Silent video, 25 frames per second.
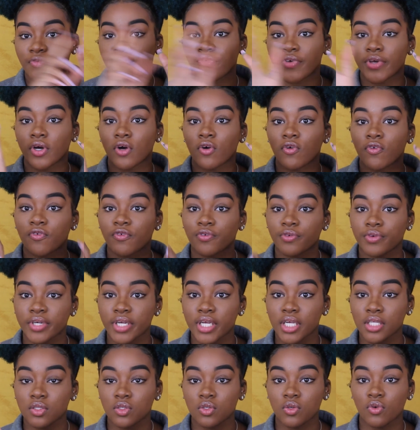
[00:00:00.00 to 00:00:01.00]
Feel
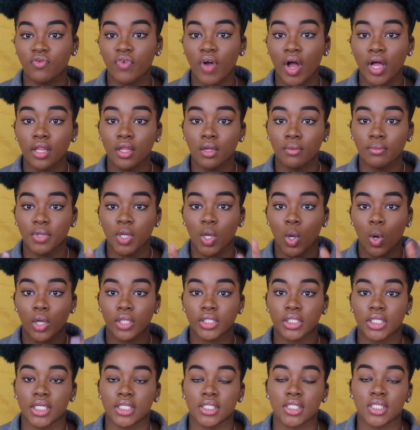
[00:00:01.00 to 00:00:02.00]
free to follow me
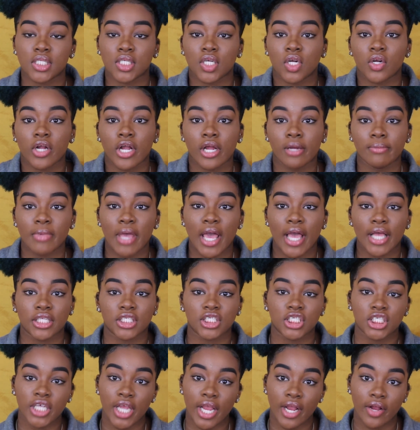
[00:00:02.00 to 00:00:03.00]
on Instagram
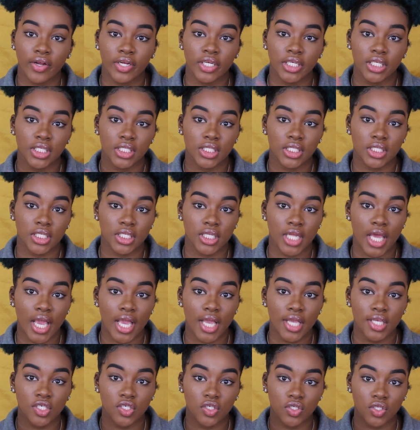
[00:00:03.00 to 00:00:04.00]
at Chariti Sinae.